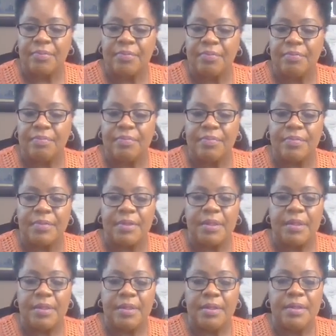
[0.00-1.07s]

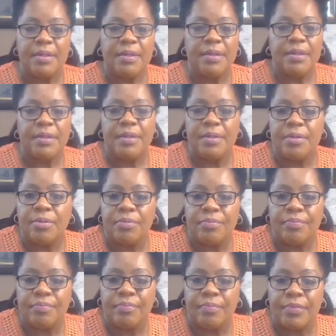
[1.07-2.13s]

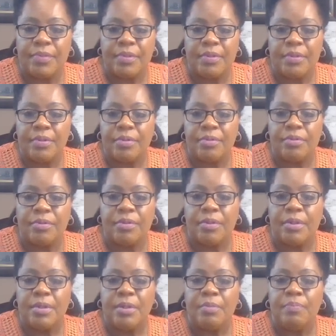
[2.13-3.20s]

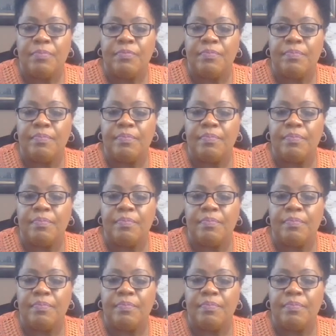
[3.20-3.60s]
(silence)